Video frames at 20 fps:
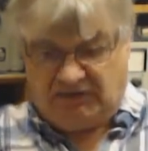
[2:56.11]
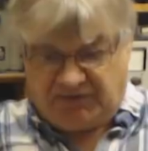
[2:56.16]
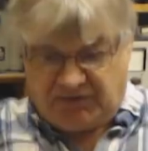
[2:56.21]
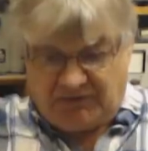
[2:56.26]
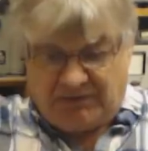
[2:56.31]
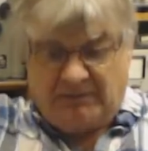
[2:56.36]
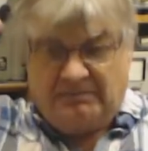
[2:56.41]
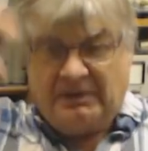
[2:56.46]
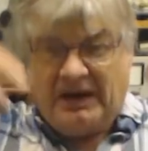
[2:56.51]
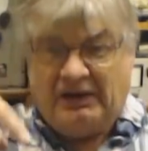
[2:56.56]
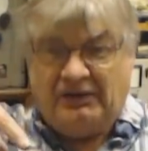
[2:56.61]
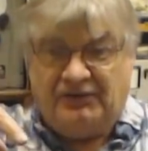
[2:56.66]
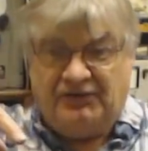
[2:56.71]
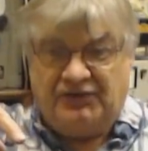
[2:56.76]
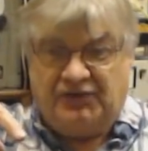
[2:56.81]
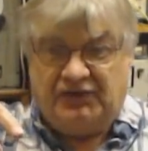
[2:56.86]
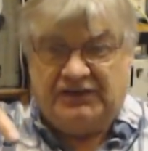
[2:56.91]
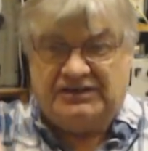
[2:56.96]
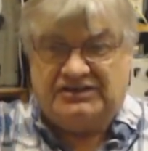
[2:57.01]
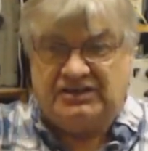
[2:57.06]
from
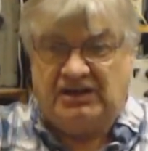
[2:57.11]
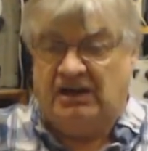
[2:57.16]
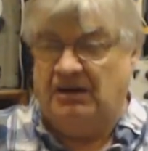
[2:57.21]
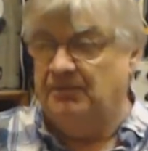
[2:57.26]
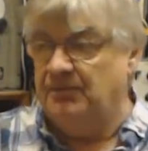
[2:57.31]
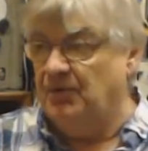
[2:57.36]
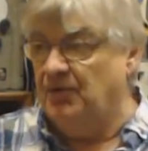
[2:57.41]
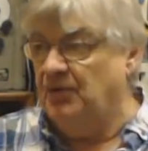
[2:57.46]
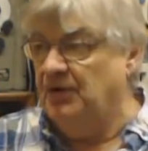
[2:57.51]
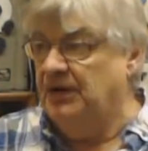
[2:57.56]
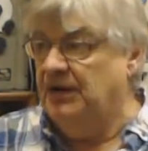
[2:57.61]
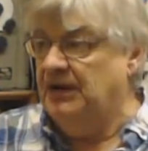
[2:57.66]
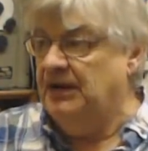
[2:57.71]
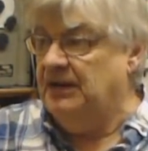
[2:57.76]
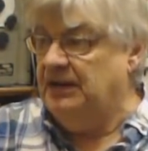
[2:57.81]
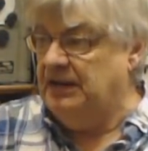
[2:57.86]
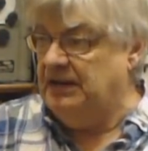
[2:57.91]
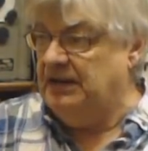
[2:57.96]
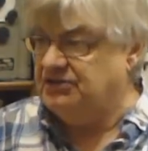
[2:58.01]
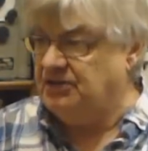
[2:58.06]
above, for example,
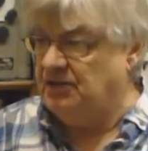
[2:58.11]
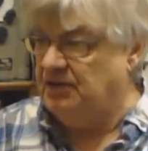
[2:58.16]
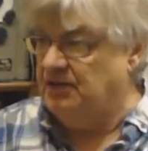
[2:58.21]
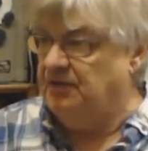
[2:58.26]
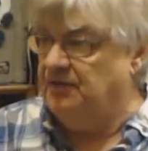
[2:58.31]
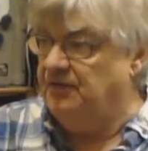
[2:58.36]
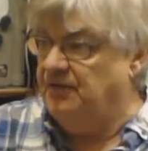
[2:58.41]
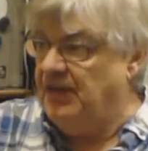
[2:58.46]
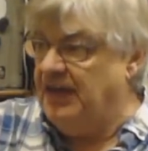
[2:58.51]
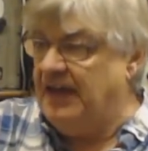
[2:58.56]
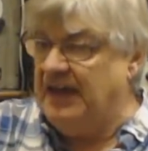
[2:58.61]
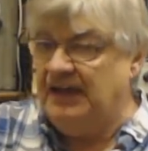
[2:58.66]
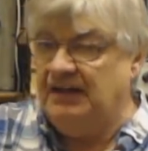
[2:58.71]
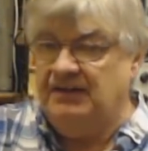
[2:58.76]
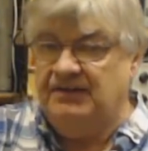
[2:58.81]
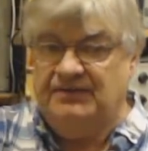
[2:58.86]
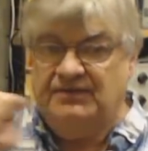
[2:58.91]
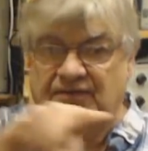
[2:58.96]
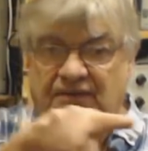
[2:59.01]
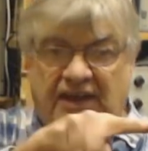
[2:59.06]
it's sort of
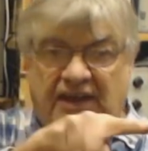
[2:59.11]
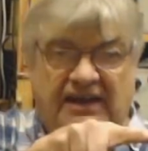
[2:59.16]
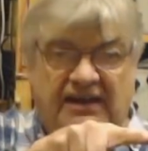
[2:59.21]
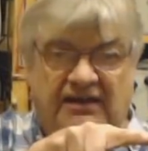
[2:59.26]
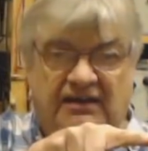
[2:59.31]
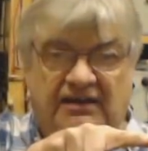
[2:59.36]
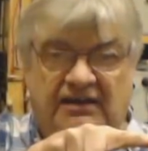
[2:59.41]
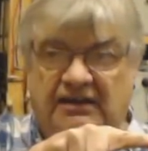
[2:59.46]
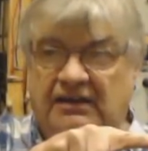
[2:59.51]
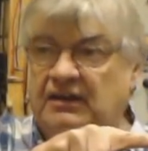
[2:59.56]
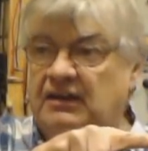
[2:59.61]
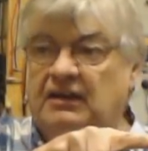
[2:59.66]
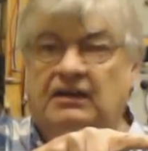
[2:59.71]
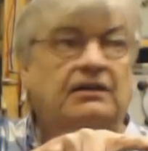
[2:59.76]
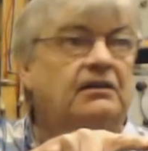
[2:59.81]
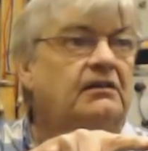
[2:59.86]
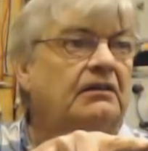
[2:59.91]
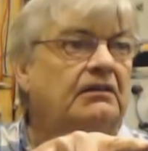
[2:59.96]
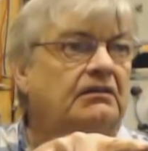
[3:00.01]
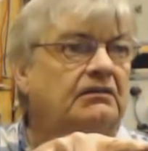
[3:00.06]
there
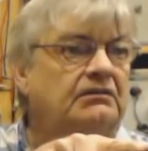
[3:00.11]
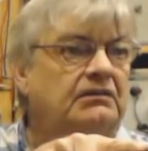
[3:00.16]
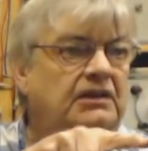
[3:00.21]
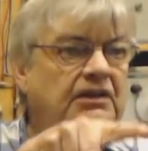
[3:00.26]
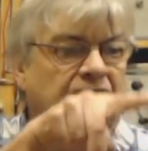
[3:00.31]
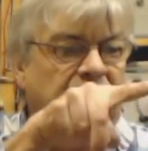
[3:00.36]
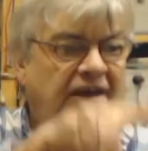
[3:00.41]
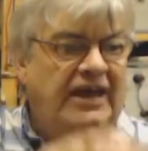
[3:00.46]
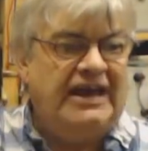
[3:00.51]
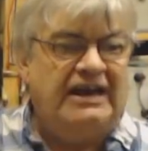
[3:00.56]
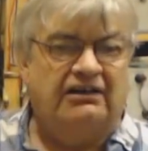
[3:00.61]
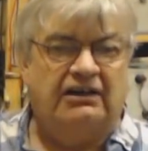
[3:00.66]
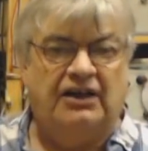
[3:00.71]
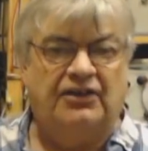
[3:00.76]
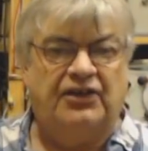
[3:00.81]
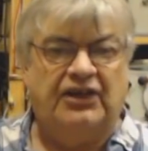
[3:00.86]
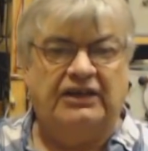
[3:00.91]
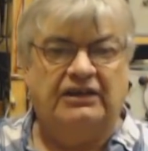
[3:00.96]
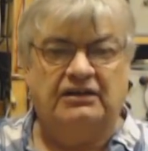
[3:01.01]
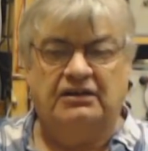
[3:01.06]
and there,
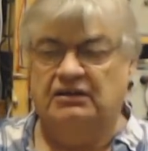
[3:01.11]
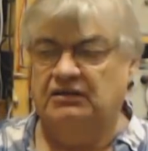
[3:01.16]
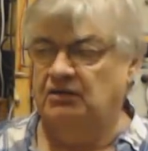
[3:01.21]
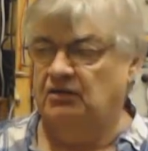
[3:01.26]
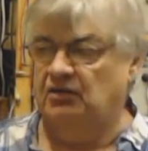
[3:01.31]
I think,